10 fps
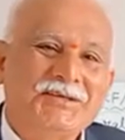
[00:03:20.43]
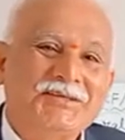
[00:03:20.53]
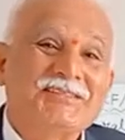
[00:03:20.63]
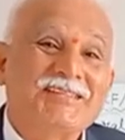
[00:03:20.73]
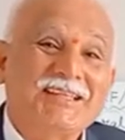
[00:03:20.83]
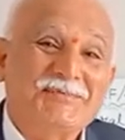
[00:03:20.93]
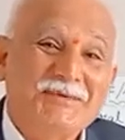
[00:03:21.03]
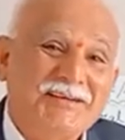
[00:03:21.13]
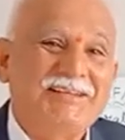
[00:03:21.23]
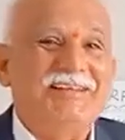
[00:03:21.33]

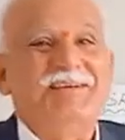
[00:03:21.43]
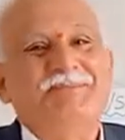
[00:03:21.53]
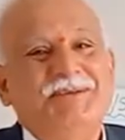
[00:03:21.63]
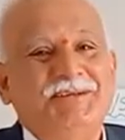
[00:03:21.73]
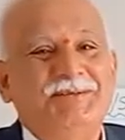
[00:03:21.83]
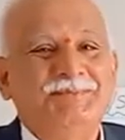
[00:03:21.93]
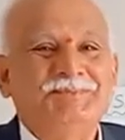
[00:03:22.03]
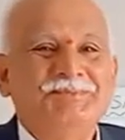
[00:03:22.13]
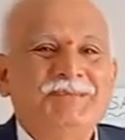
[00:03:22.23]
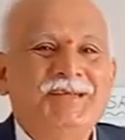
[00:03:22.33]
Saspedit number,
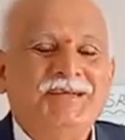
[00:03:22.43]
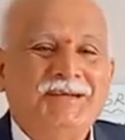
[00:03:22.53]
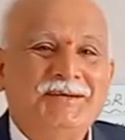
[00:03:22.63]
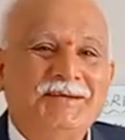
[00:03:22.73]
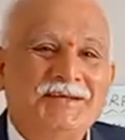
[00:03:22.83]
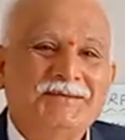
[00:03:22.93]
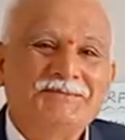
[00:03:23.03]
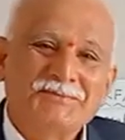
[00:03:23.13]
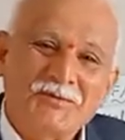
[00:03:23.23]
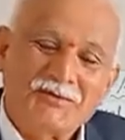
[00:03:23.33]
and
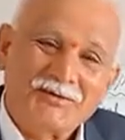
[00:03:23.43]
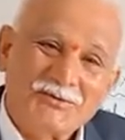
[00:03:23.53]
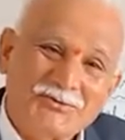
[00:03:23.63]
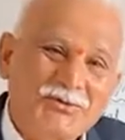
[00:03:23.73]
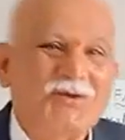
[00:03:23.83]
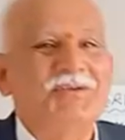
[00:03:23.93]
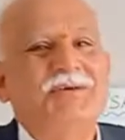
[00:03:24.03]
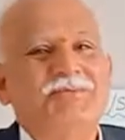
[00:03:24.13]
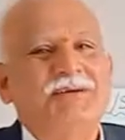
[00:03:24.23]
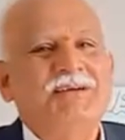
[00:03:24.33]
Nusselt
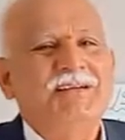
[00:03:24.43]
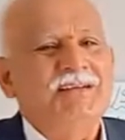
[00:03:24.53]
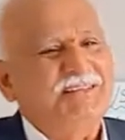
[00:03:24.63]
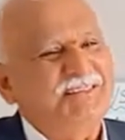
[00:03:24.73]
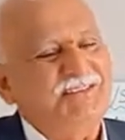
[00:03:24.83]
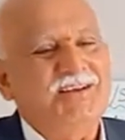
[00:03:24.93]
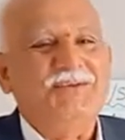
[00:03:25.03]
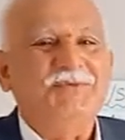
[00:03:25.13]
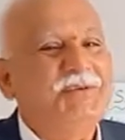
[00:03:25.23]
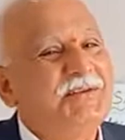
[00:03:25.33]
number. These are all
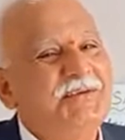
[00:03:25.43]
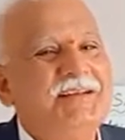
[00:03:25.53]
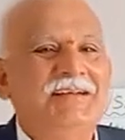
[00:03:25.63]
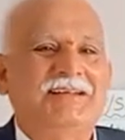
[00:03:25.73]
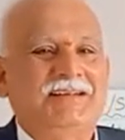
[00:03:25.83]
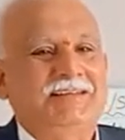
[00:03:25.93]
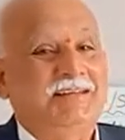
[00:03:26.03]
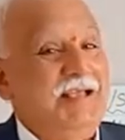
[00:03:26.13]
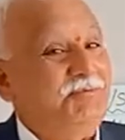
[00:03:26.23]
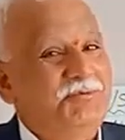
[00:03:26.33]
very, very
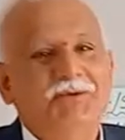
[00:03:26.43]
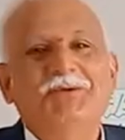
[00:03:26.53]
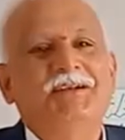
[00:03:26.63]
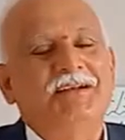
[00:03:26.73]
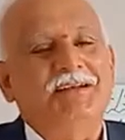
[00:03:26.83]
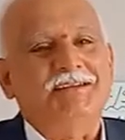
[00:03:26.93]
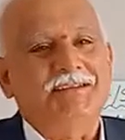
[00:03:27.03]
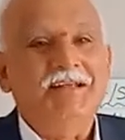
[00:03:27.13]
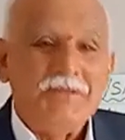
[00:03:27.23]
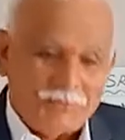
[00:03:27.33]
interesting, absolutely
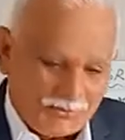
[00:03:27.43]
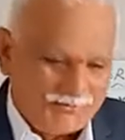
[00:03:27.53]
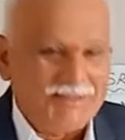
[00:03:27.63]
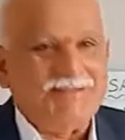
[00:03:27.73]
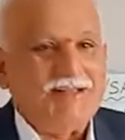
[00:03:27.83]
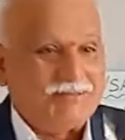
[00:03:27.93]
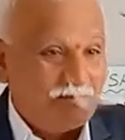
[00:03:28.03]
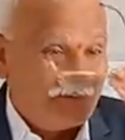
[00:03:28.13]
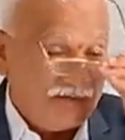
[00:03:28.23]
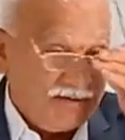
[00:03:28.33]
interesting. Those things
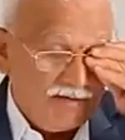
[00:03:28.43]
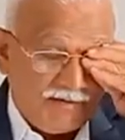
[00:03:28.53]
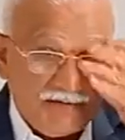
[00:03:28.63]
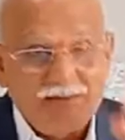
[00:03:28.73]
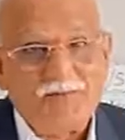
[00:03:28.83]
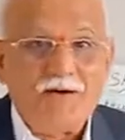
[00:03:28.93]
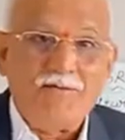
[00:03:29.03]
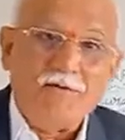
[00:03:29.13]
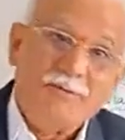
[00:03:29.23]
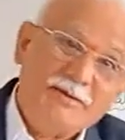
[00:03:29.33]
also in the
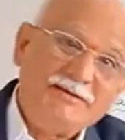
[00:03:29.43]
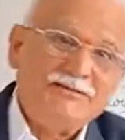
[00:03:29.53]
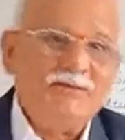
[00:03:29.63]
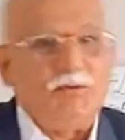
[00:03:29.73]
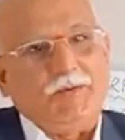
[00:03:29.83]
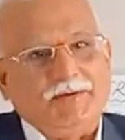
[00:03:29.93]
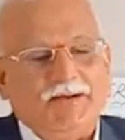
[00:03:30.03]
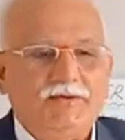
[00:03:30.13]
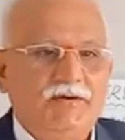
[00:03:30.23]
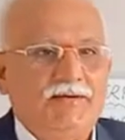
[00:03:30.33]
form of bits we
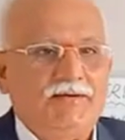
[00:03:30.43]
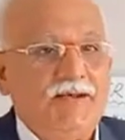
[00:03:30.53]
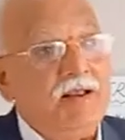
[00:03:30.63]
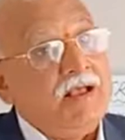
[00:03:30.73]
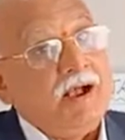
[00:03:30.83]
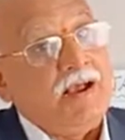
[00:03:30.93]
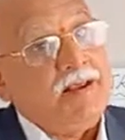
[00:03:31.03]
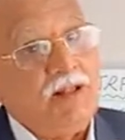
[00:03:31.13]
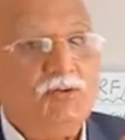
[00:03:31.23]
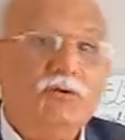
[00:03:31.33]
try to understand. I
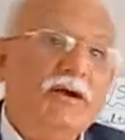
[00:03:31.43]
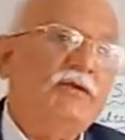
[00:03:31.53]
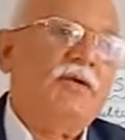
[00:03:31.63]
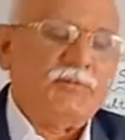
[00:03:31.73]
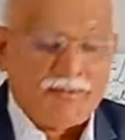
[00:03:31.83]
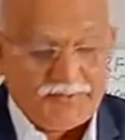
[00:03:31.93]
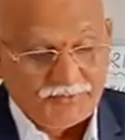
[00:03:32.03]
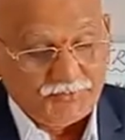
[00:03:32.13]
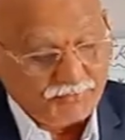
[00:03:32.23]
also try to explain to you.